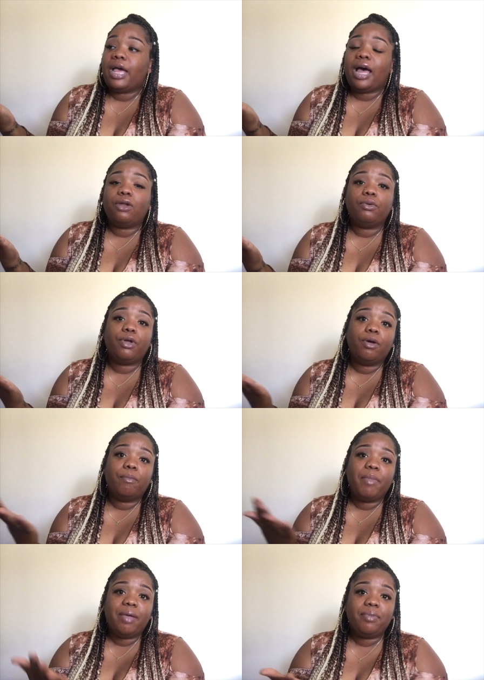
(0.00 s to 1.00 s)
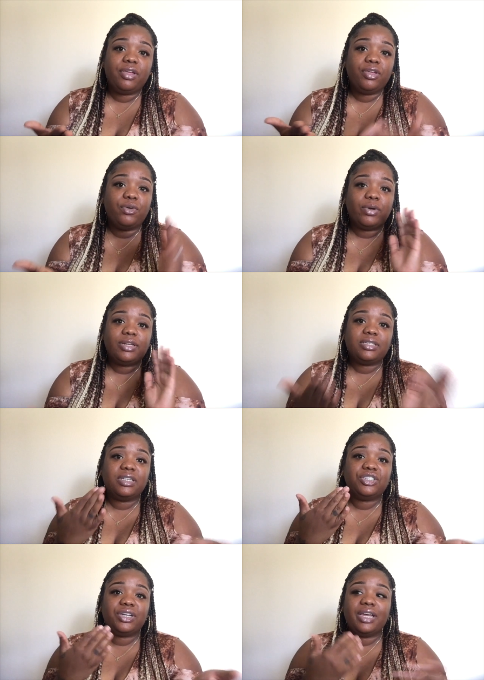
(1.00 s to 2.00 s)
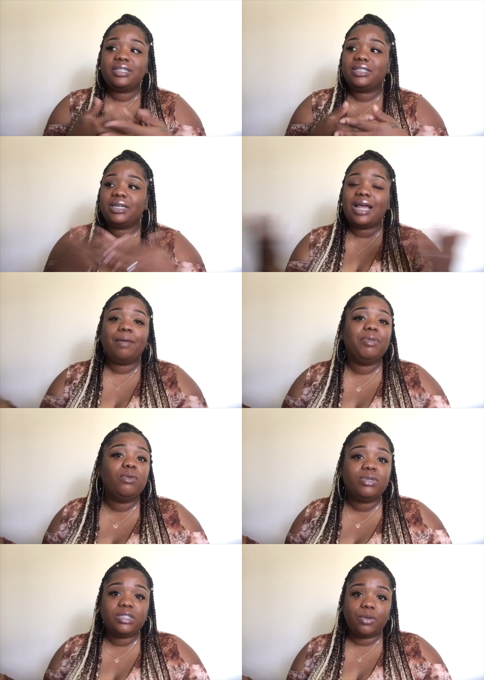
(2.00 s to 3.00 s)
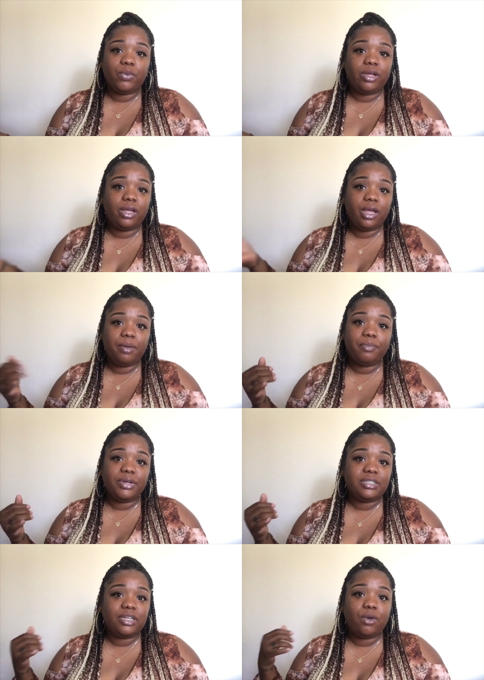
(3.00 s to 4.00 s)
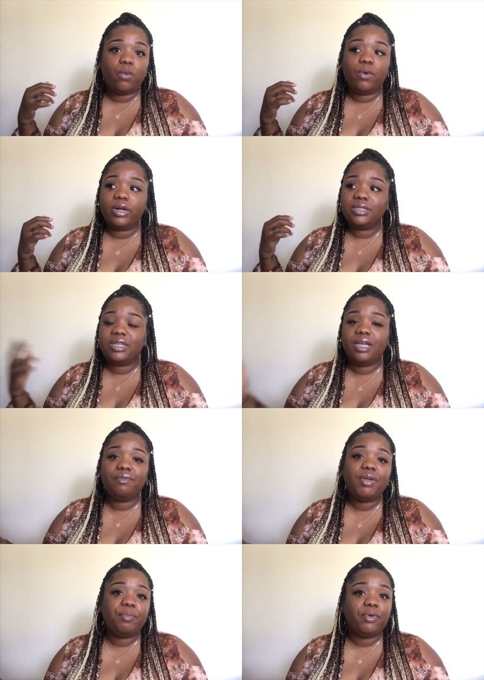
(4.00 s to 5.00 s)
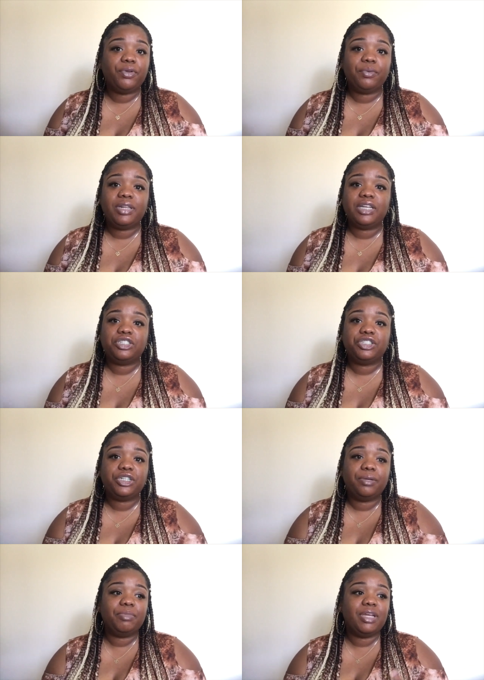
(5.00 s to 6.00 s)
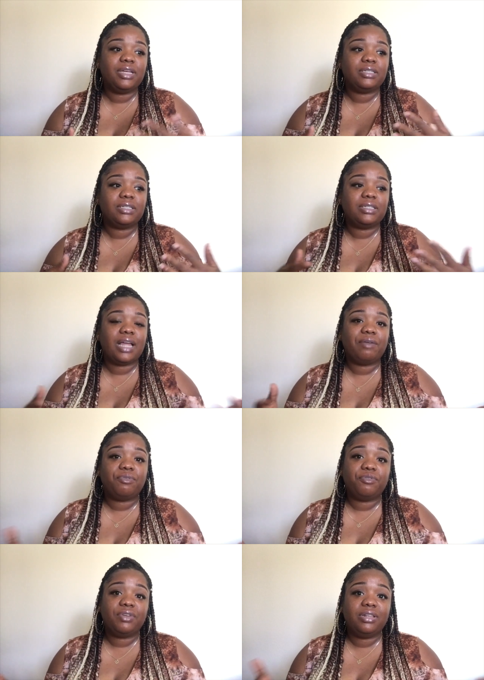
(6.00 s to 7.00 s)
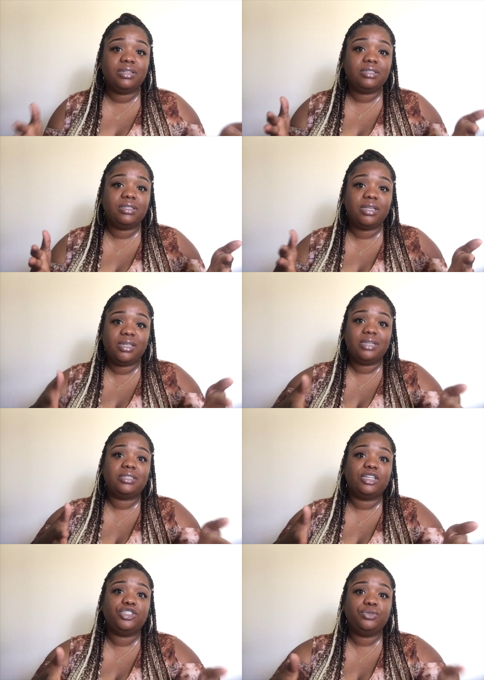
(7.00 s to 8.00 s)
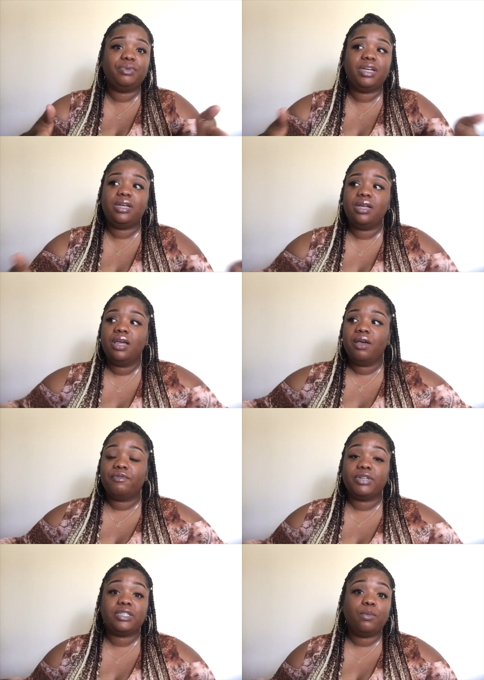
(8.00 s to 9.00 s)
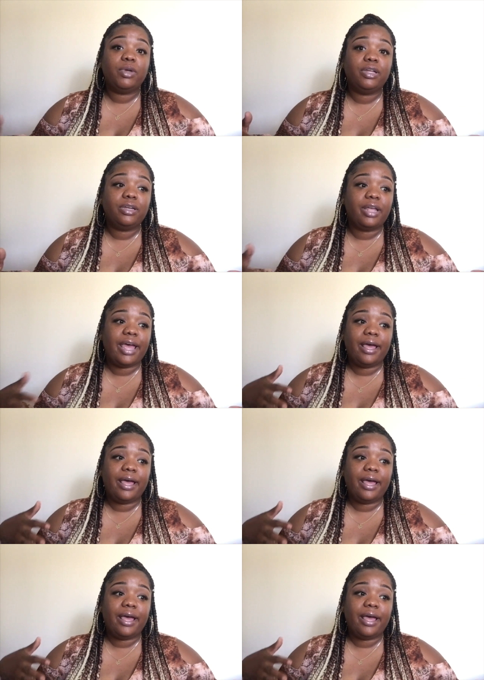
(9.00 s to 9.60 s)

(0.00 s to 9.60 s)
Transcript: I don't know, maybe your decision is to not be with someone in prison or to give up on the relationship because it's not fulfilling the needs that you need for someone